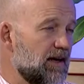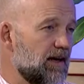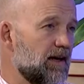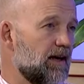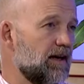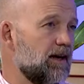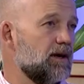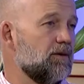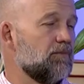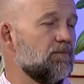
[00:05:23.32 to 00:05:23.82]

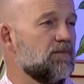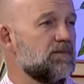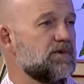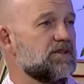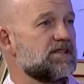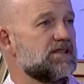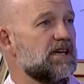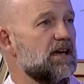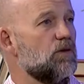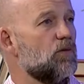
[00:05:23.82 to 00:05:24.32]

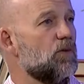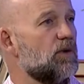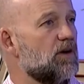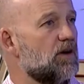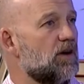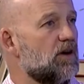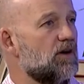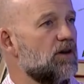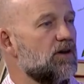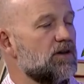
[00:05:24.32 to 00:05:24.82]

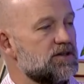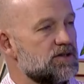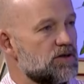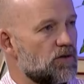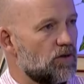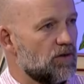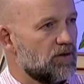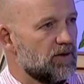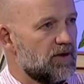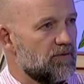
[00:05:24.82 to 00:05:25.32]
sanguinara it's
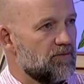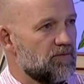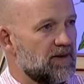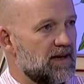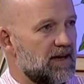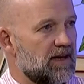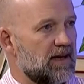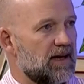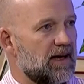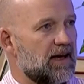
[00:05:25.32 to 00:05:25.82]
called,
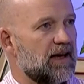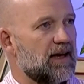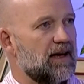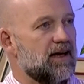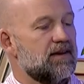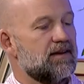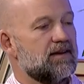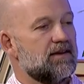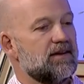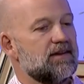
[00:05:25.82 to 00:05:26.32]

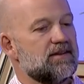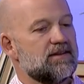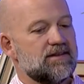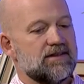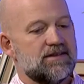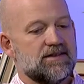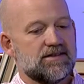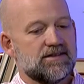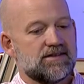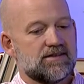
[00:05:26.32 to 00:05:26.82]
and it
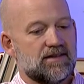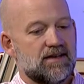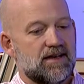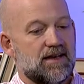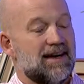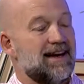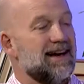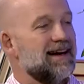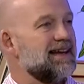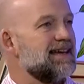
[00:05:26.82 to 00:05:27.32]
is
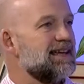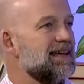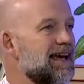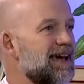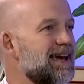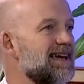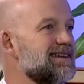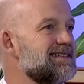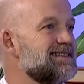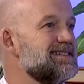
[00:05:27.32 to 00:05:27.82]
highly
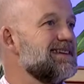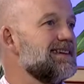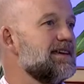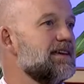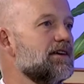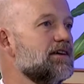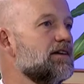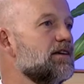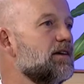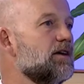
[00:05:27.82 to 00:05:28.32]

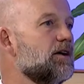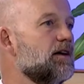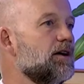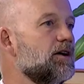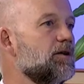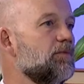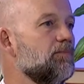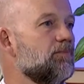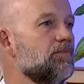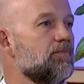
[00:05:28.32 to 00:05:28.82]

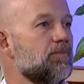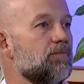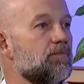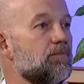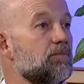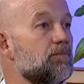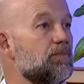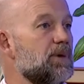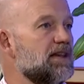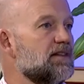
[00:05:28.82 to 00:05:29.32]

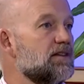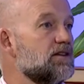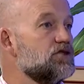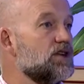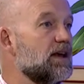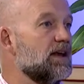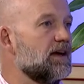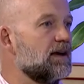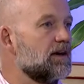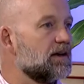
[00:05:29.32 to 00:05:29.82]

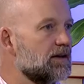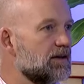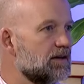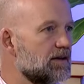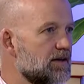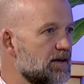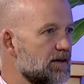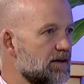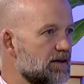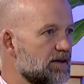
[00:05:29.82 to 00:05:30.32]
anti-pathogenic.
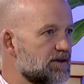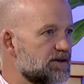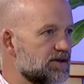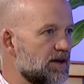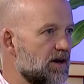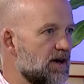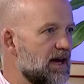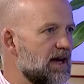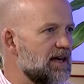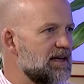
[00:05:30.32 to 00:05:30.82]

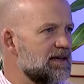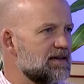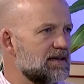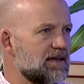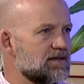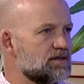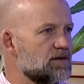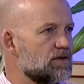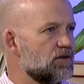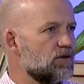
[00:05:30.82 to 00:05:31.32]
So
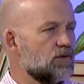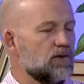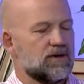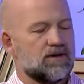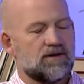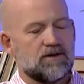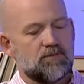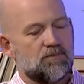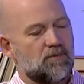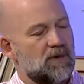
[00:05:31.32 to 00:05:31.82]
anything to do
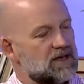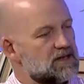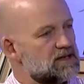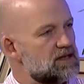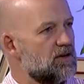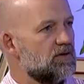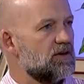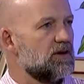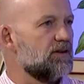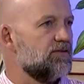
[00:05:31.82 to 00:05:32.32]
with
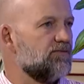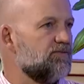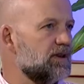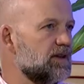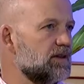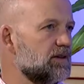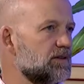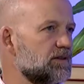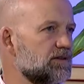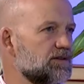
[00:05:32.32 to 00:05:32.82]
bacteria,
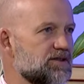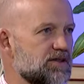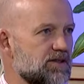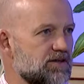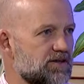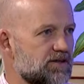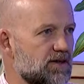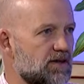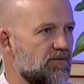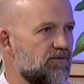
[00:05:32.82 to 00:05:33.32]
fungals
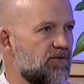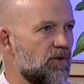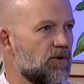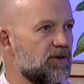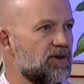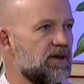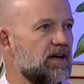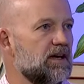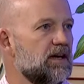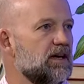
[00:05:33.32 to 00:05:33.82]
and so
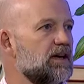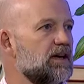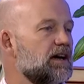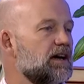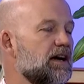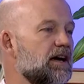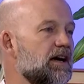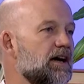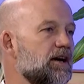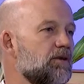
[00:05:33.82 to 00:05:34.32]
forth,
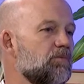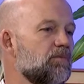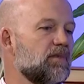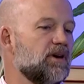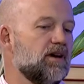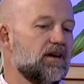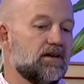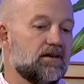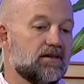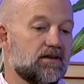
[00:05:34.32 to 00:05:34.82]

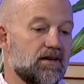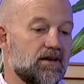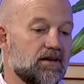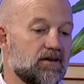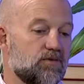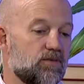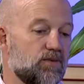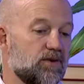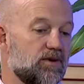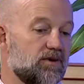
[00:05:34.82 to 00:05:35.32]

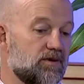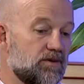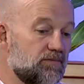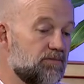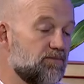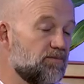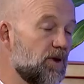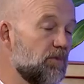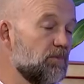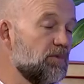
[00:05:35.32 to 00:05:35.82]
it would
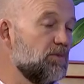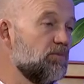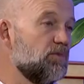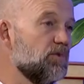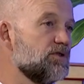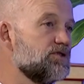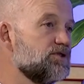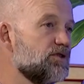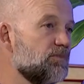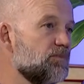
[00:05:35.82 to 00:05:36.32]
probably
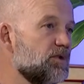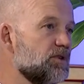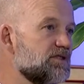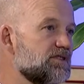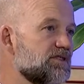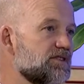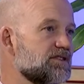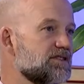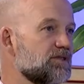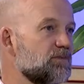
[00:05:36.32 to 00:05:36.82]
boost your immune
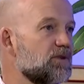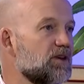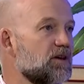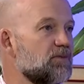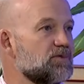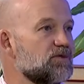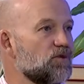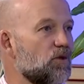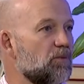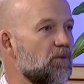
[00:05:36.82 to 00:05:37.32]
system and the
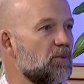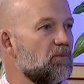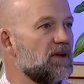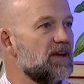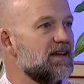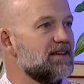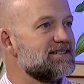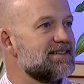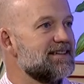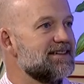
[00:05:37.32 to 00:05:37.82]

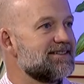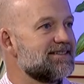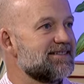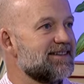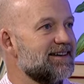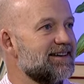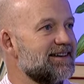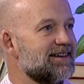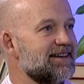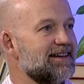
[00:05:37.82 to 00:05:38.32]
absorbability
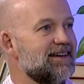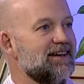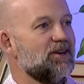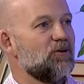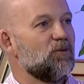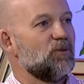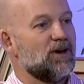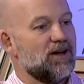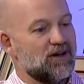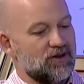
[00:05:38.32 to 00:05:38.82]
side.
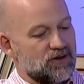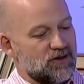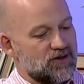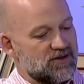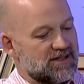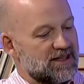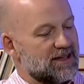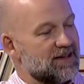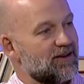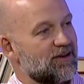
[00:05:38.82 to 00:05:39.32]
While
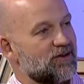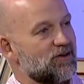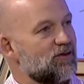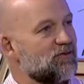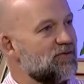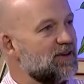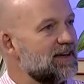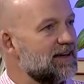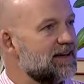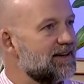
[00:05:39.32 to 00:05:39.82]
using it on your
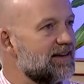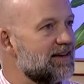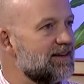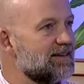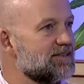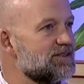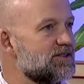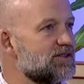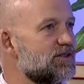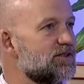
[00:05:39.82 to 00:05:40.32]

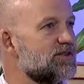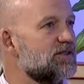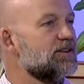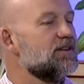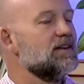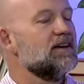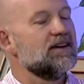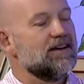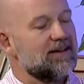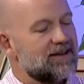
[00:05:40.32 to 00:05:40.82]
fingernails,
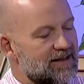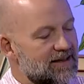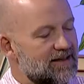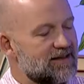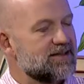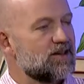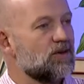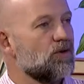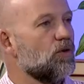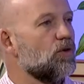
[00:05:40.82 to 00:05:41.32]

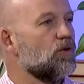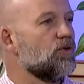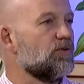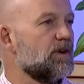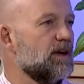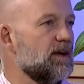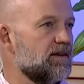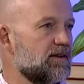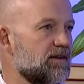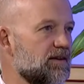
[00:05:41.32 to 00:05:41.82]
it's an
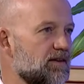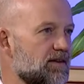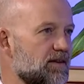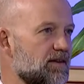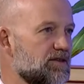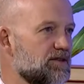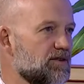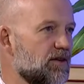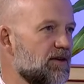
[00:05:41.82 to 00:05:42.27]
all-rounder. It's